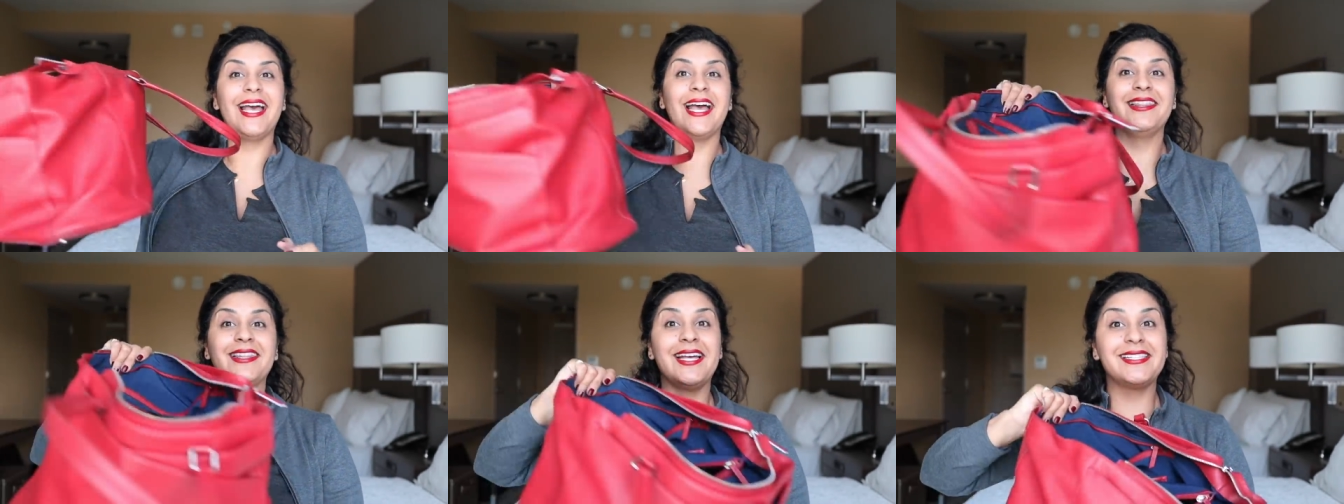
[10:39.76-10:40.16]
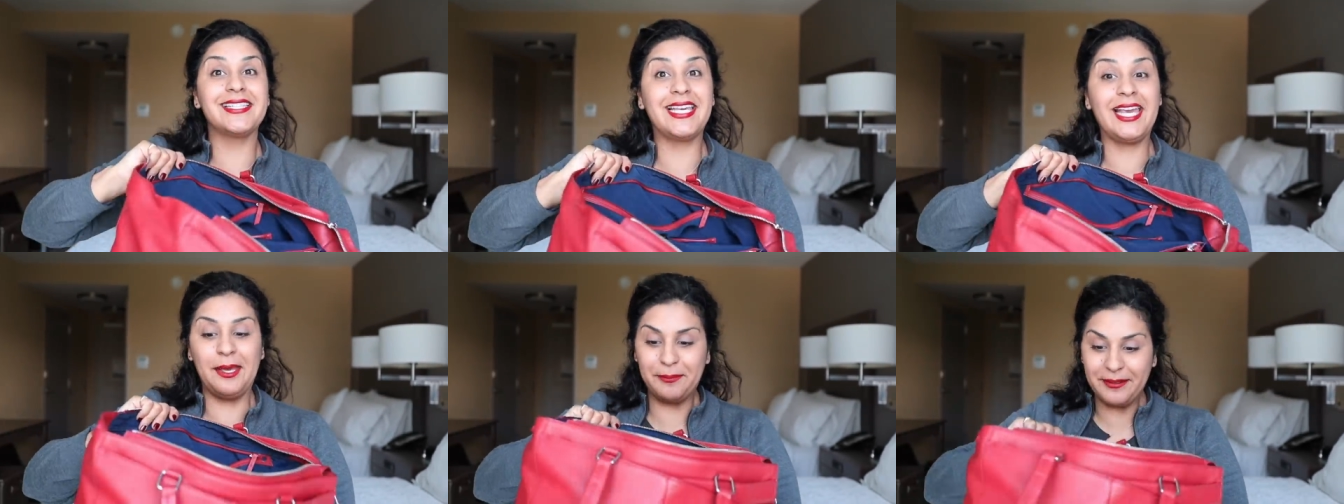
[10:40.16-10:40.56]
and let's
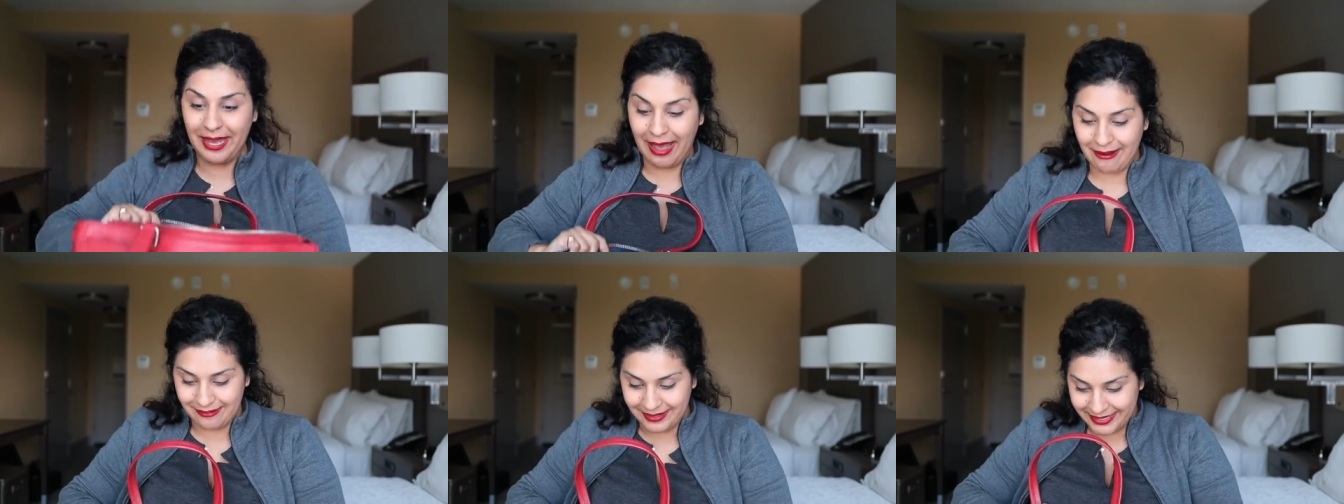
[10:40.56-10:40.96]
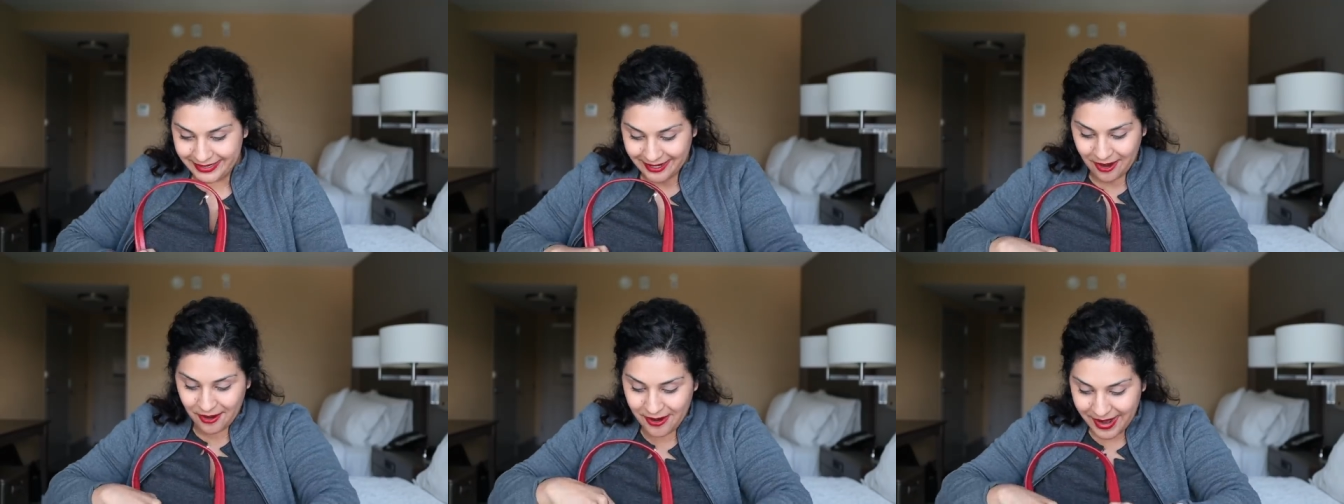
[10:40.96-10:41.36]
keep
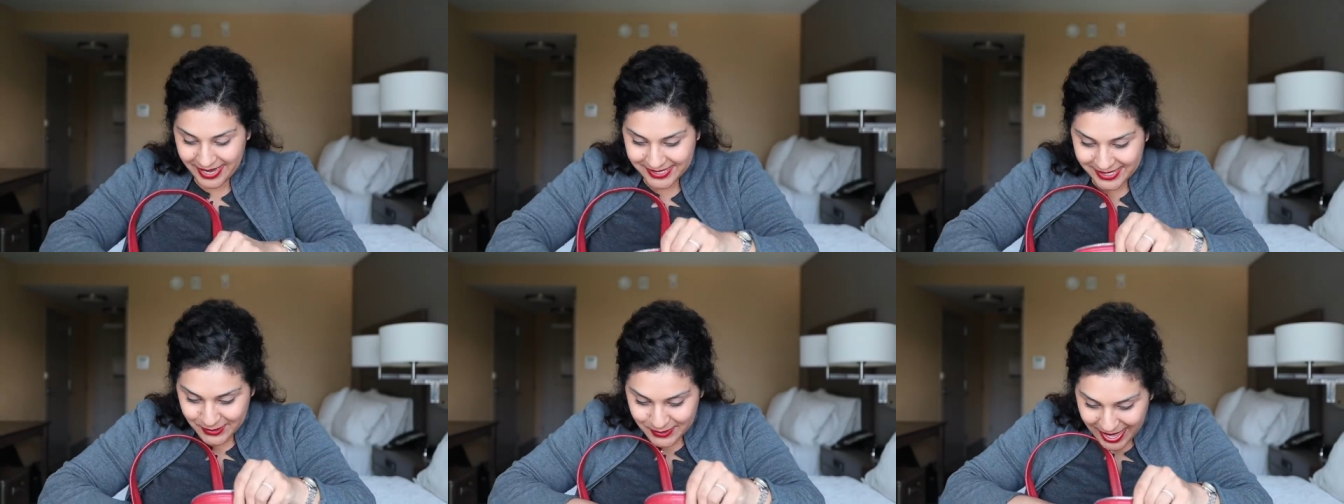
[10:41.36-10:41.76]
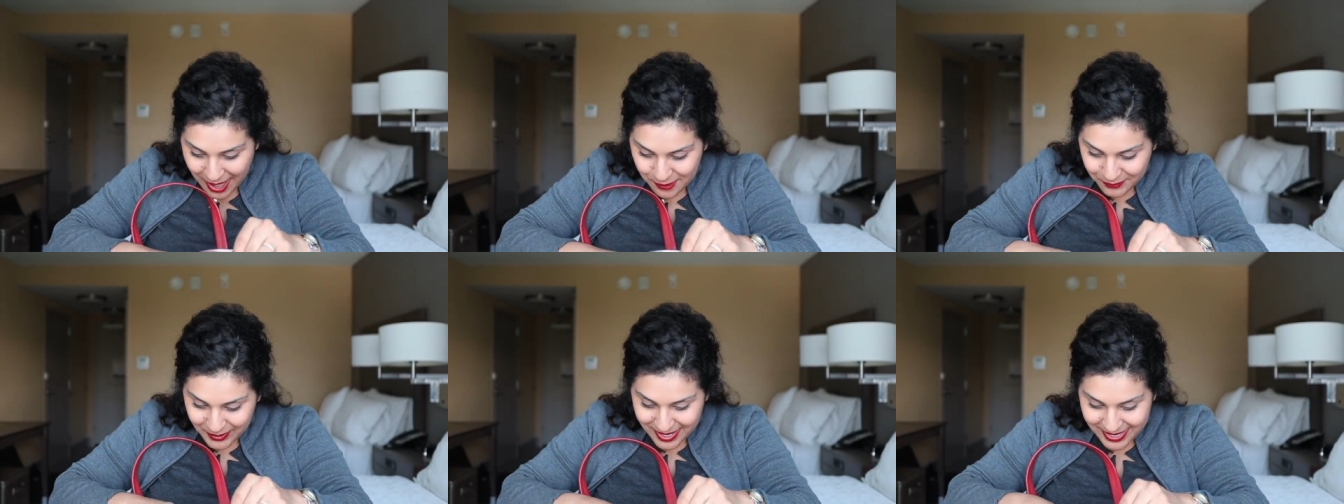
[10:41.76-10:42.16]
going. All right, so
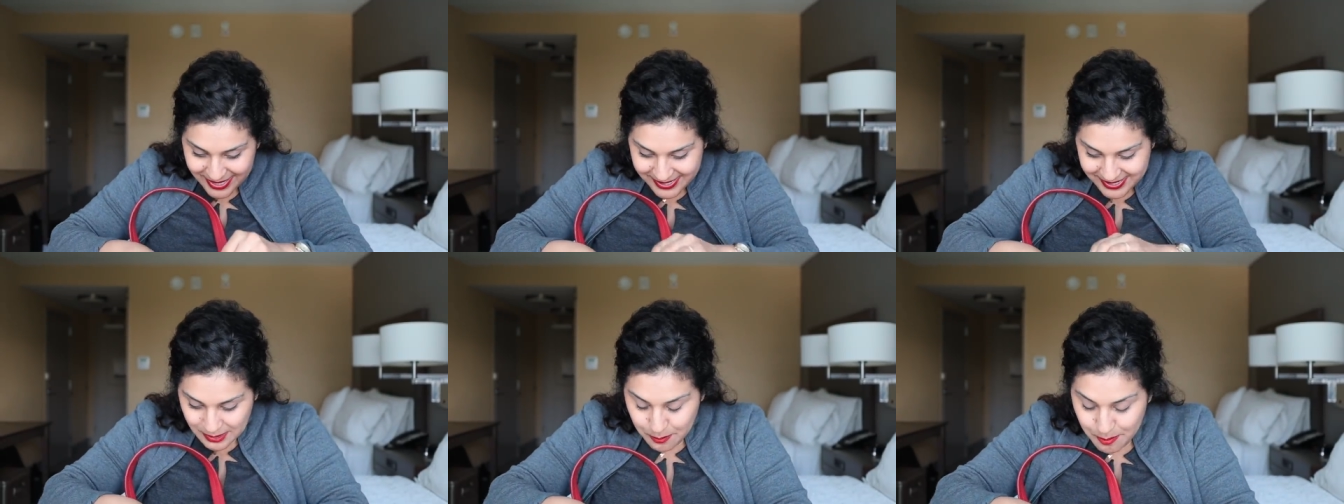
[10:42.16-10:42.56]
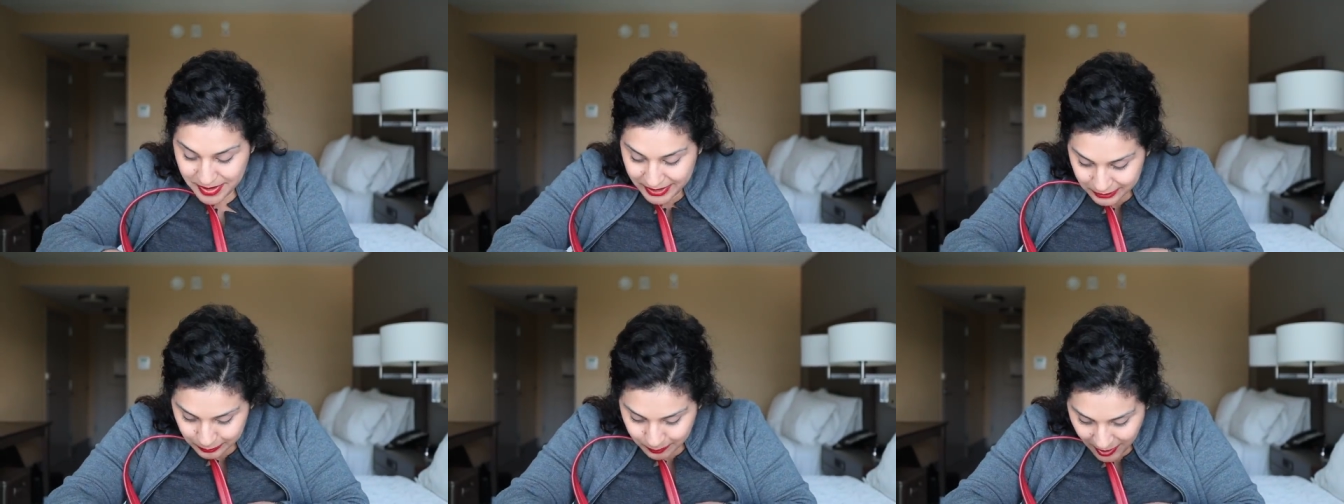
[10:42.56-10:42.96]
that was the
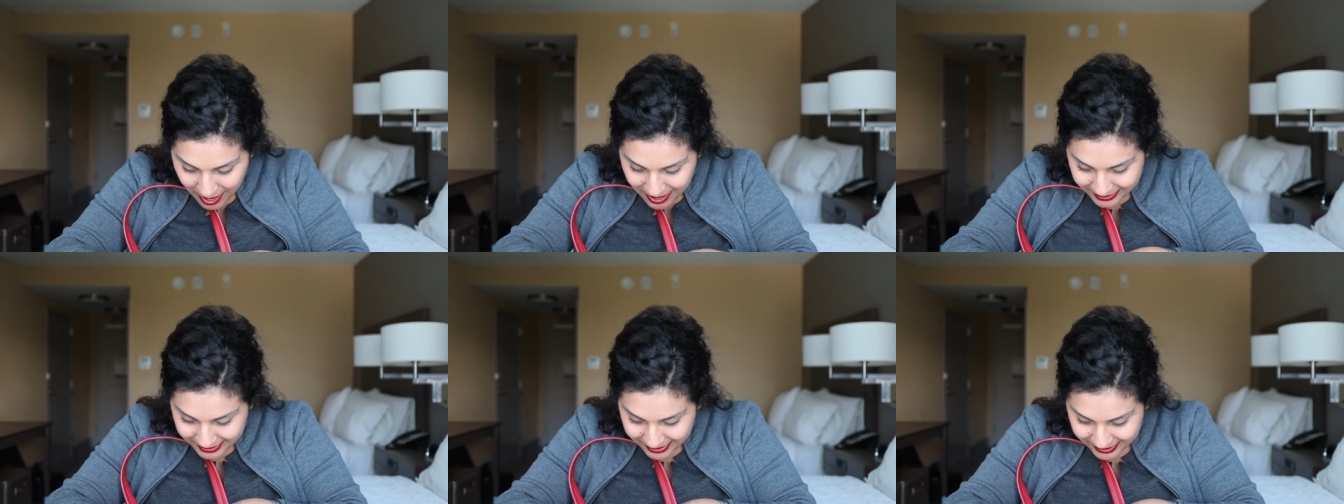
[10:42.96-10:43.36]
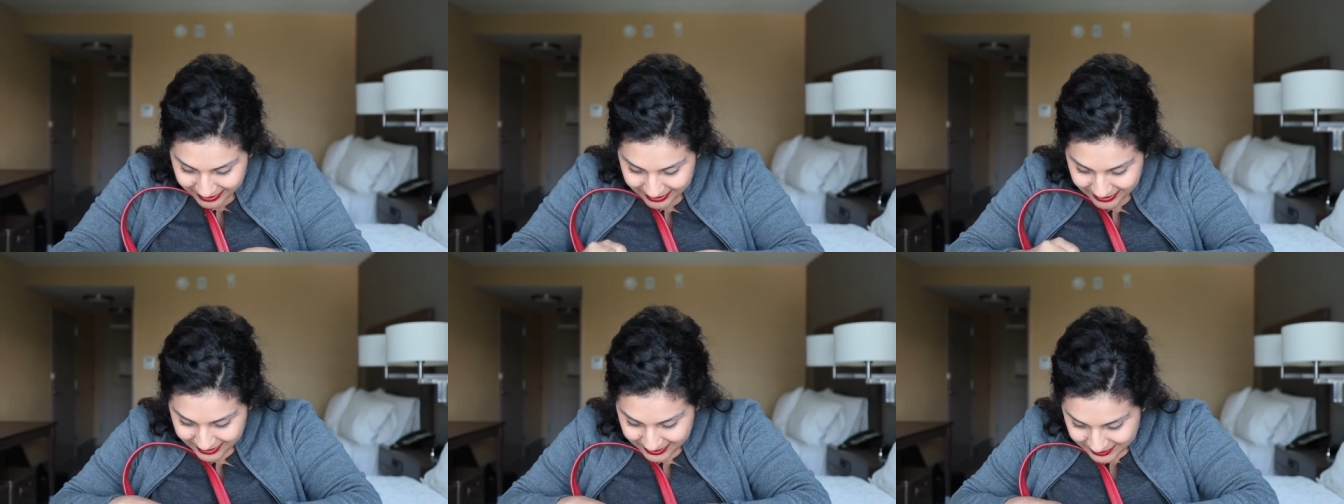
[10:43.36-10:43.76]
middle
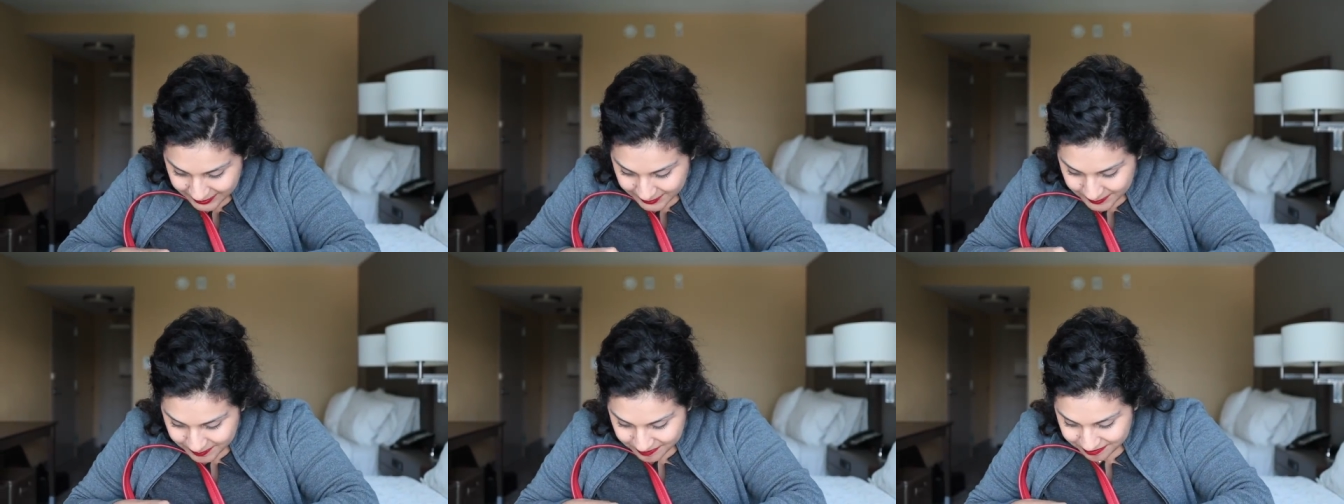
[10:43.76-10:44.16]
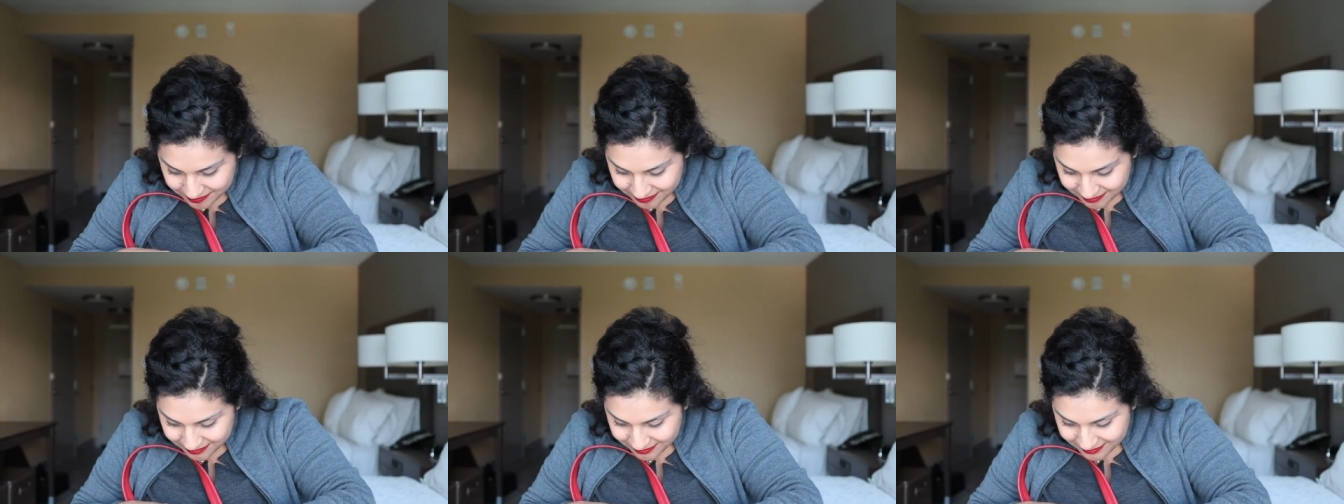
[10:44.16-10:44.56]
pocket.
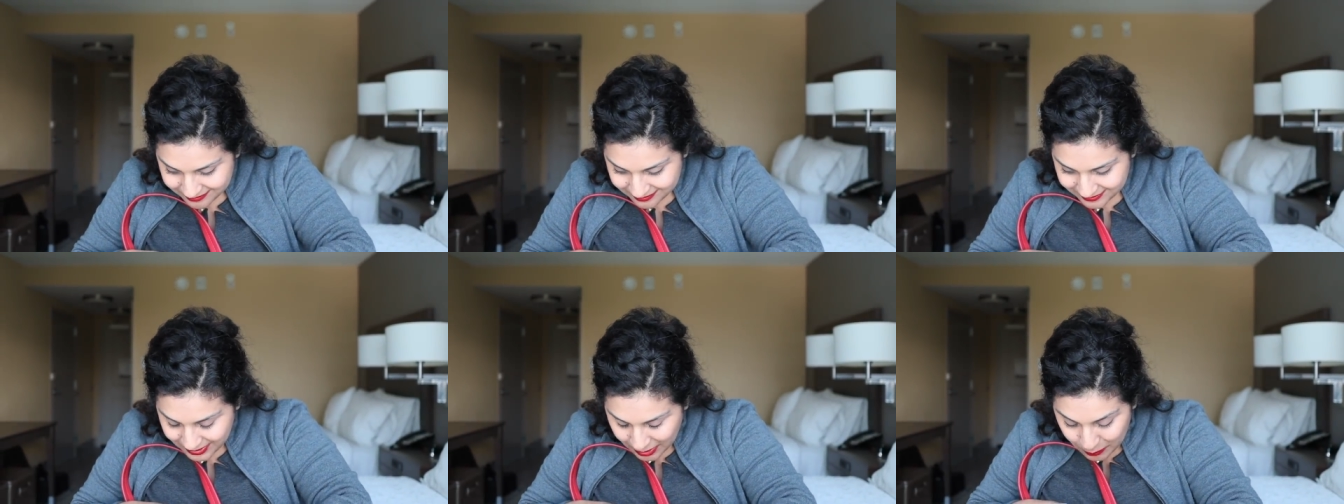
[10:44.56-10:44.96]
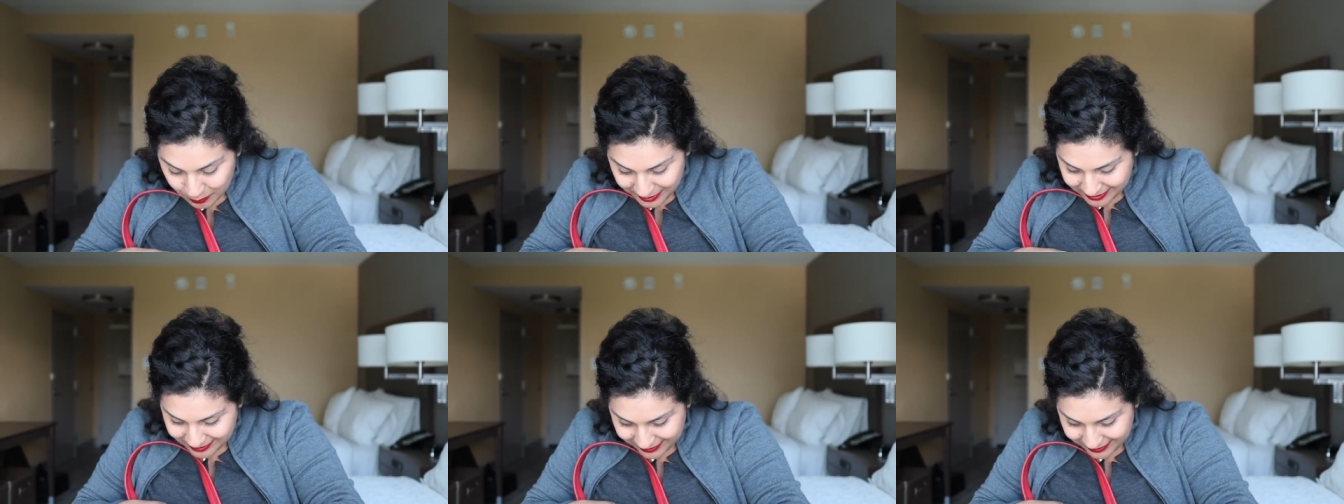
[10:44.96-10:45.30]
Oh my